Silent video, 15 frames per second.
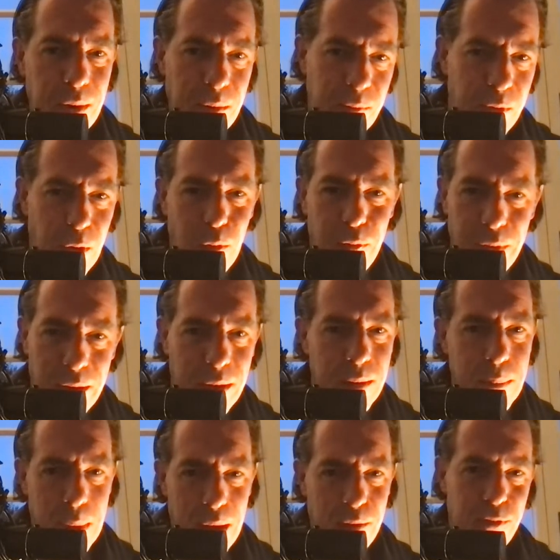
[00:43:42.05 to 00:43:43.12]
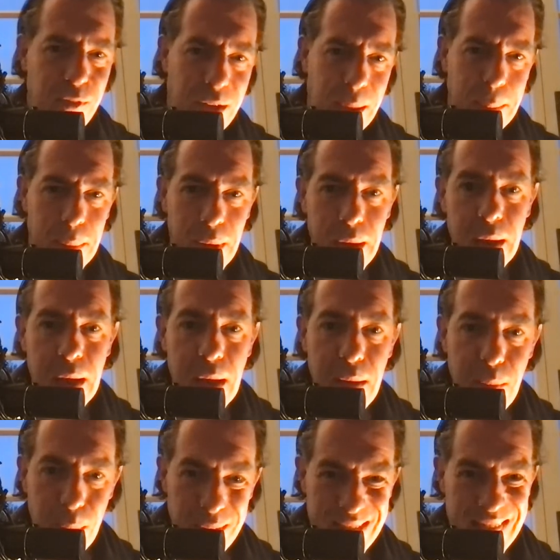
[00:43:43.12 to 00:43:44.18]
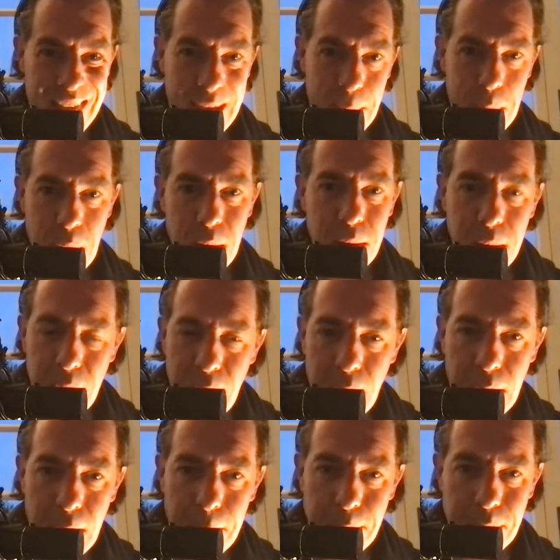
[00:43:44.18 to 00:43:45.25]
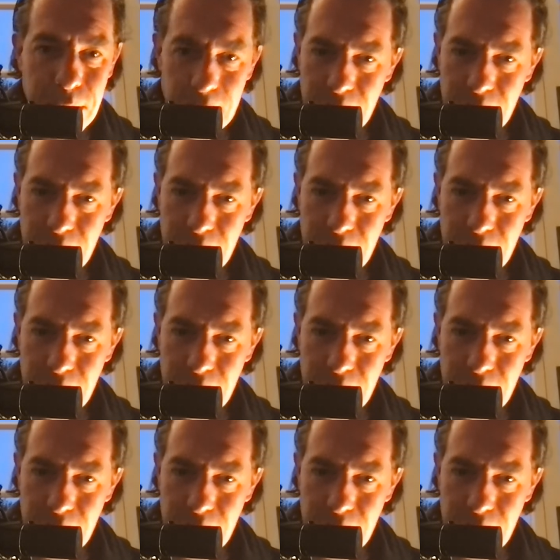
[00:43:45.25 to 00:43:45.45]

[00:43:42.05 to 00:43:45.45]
involving my family with them. They're